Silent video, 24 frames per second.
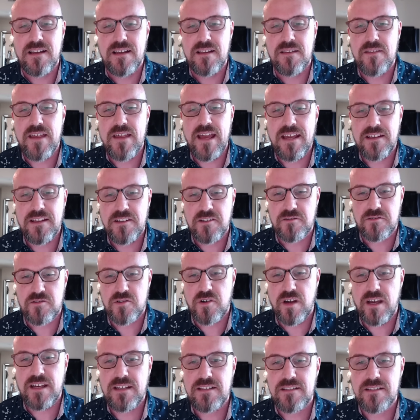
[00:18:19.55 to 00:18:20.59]
that you're
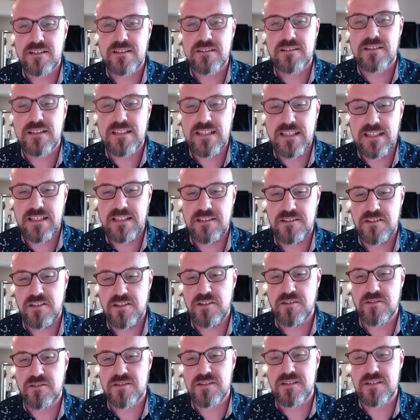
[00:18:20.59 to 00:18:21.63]
trying to get into
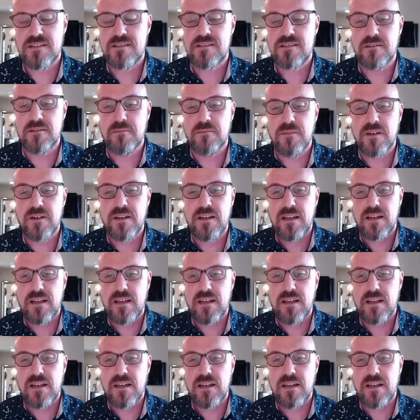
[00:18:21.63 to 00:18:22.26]
your system.